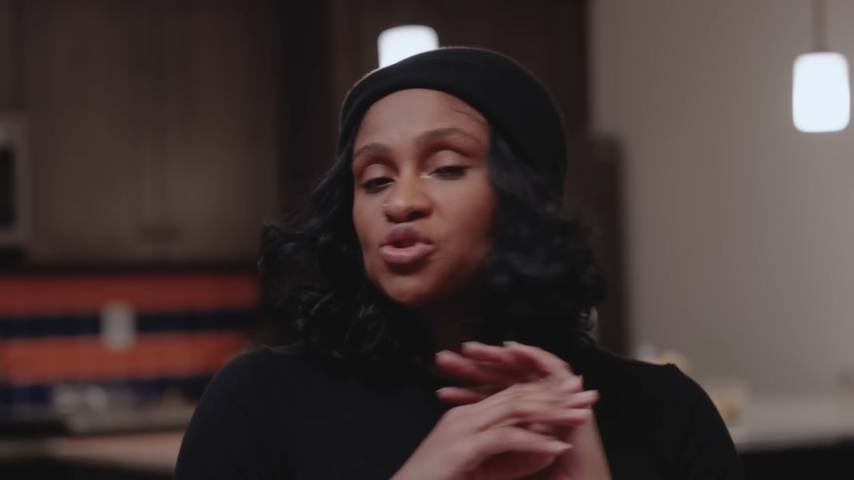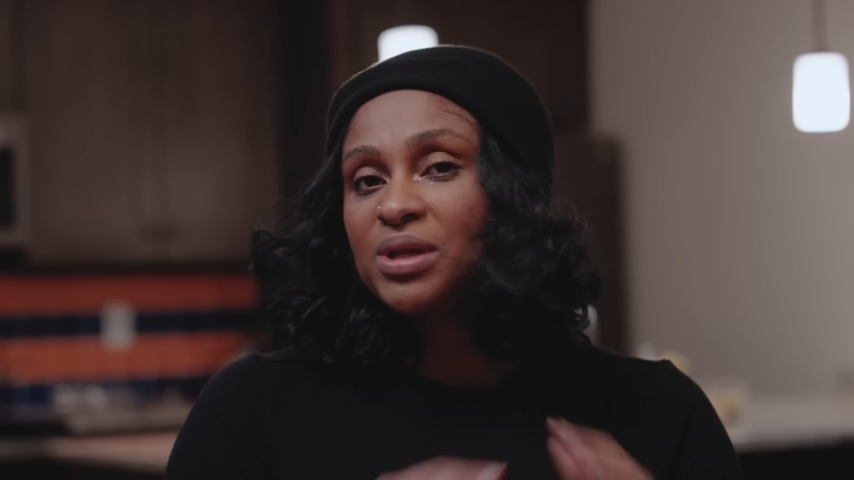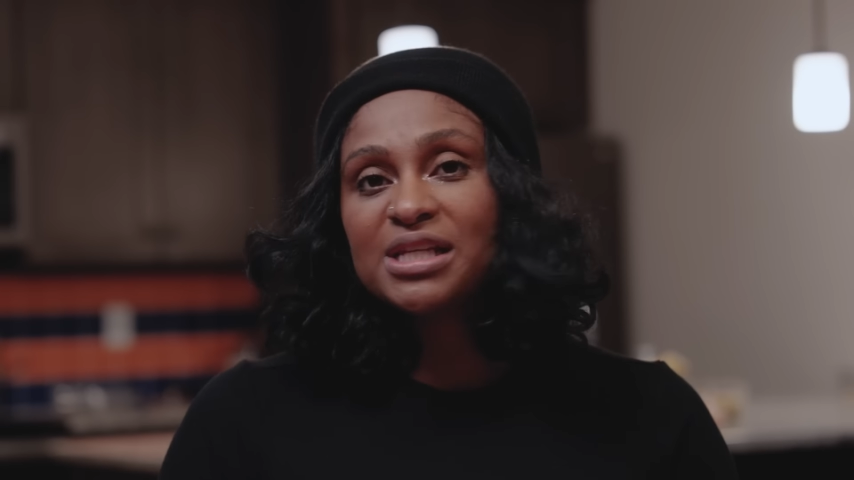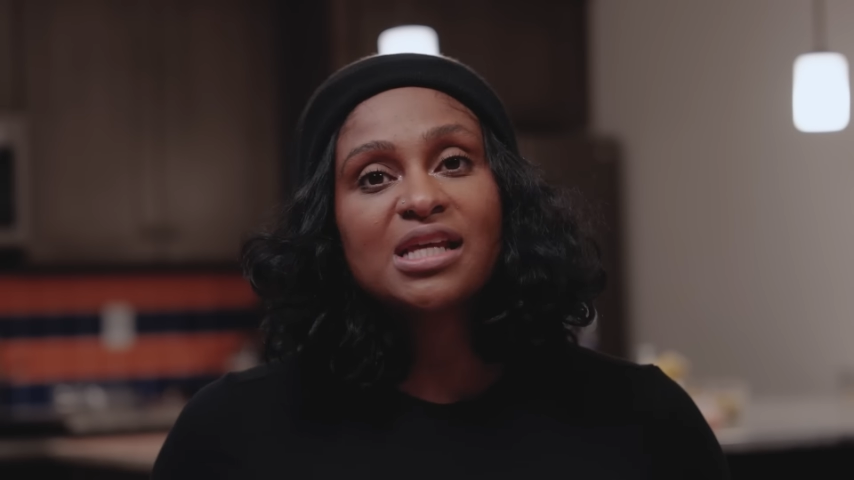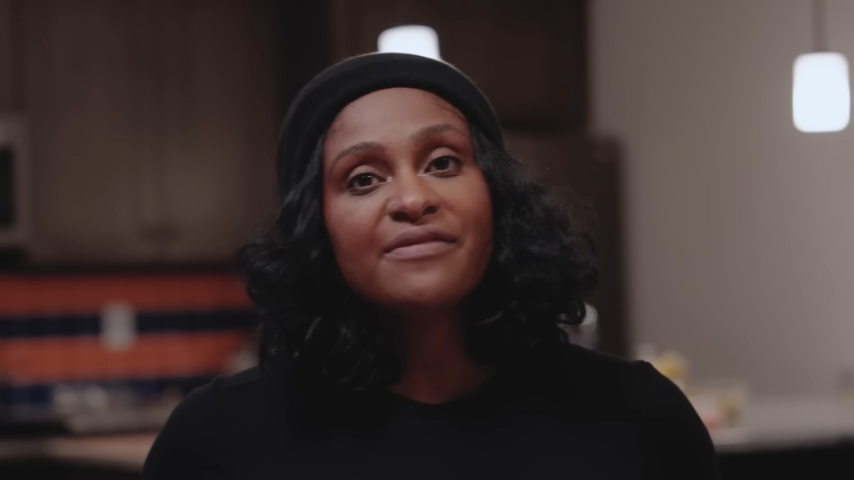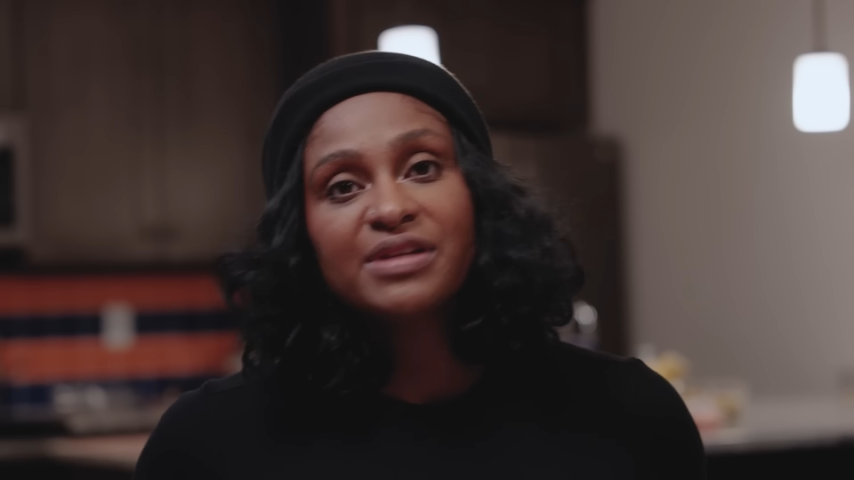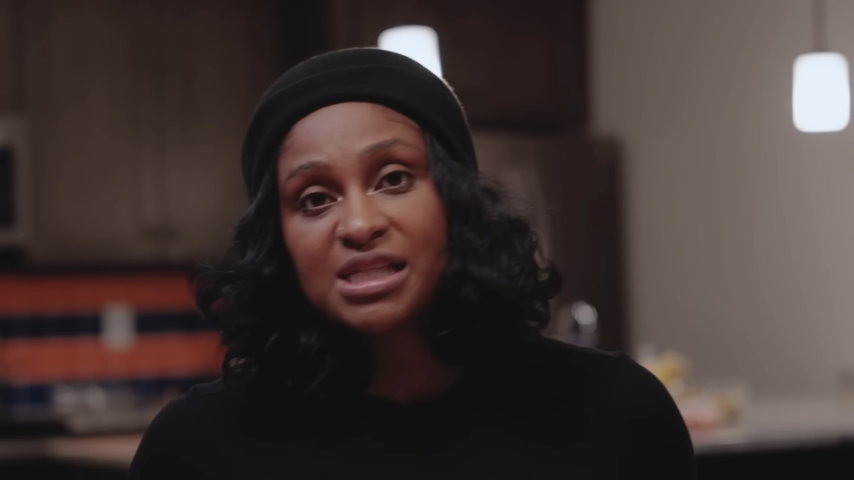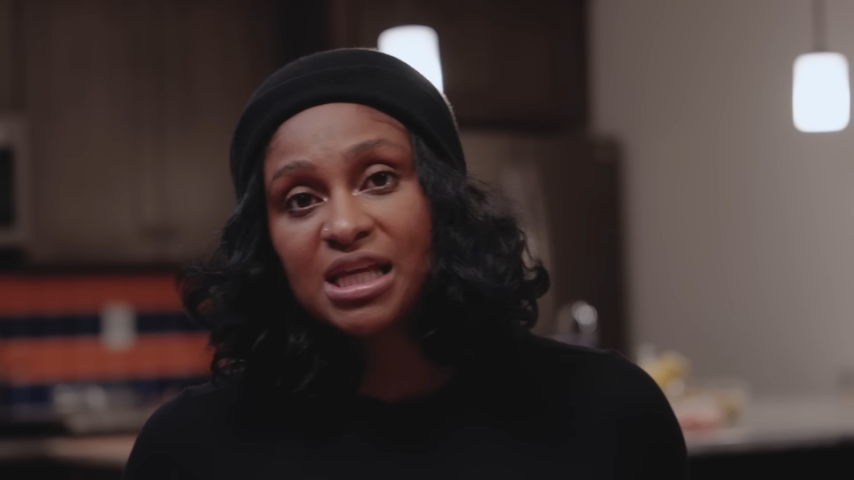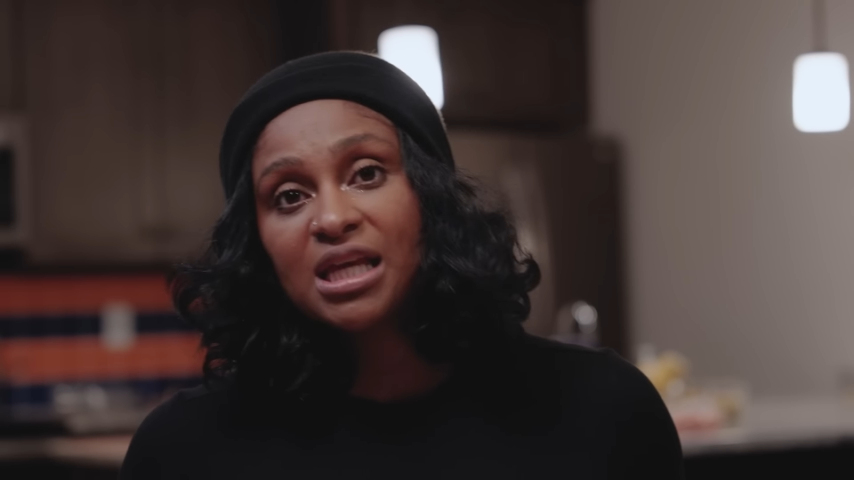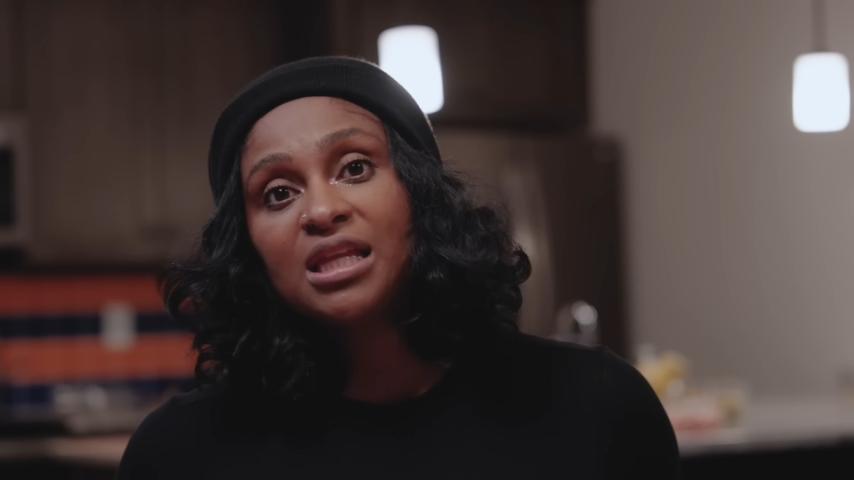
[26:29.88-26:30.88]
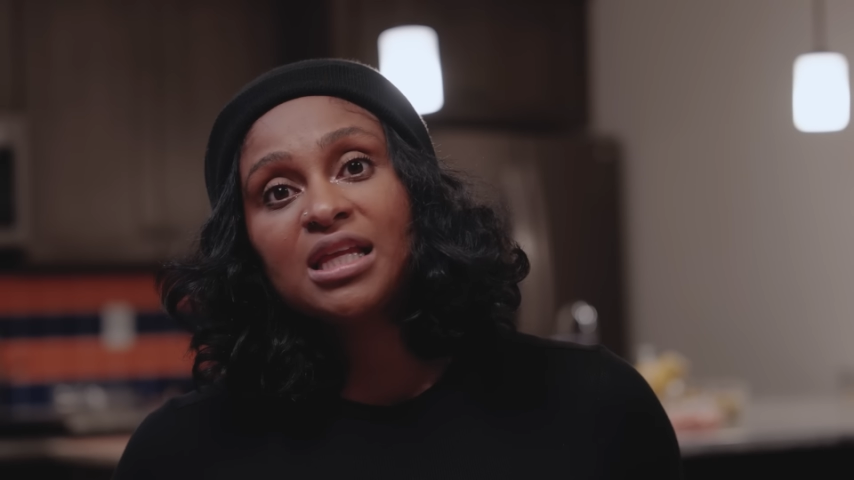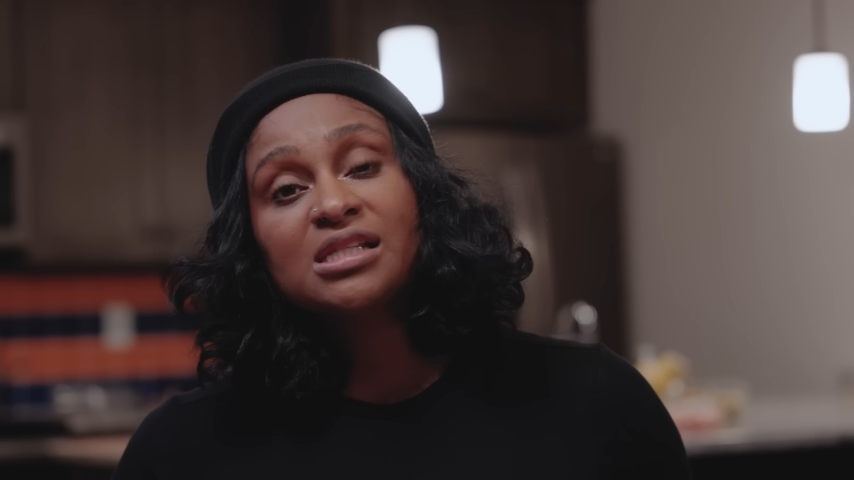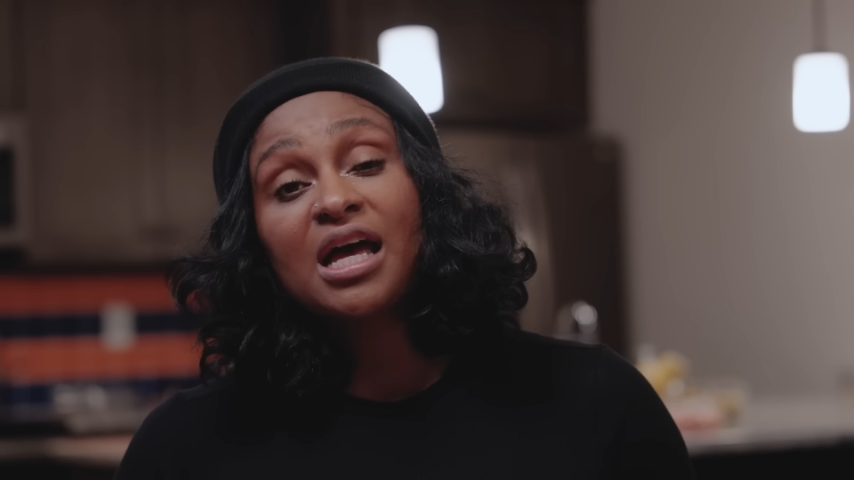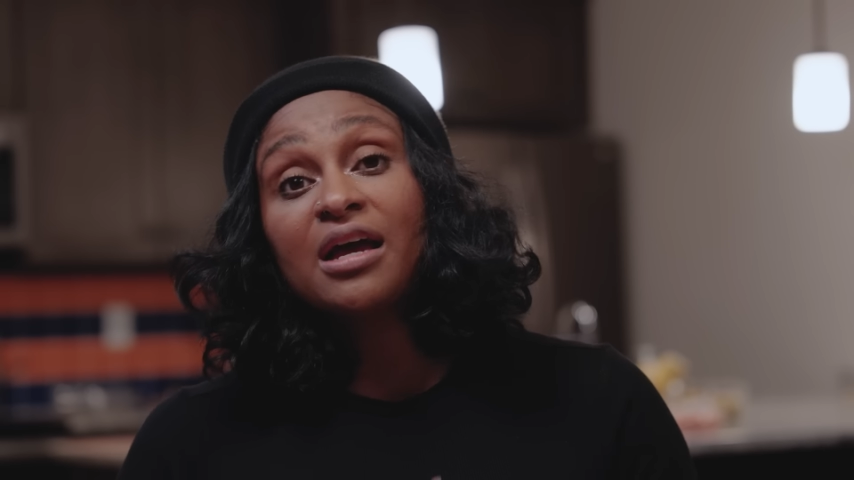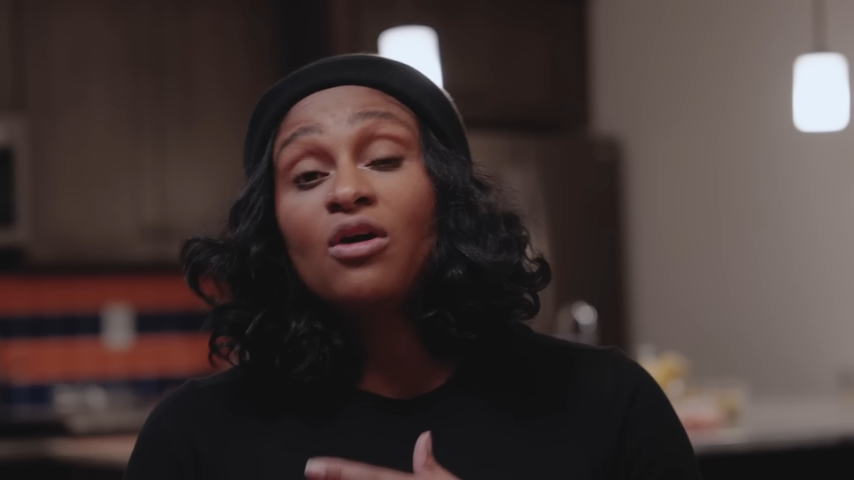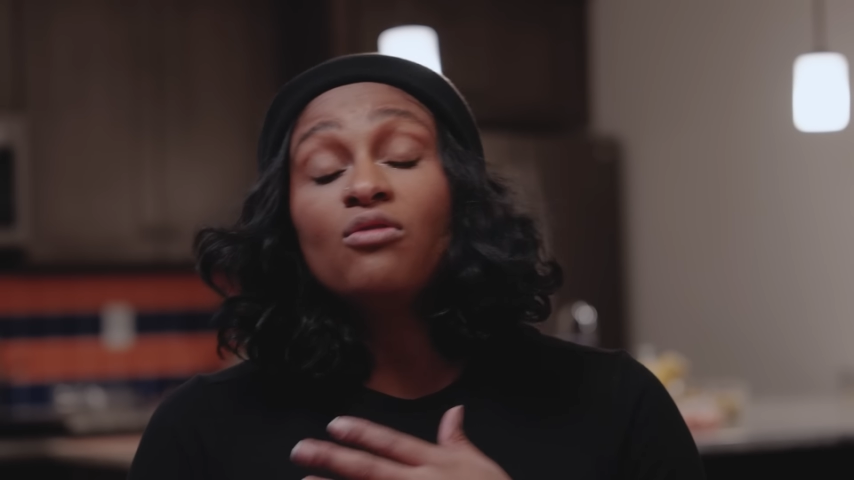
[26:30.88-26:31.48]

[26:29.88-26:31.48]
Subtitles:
2017. That's like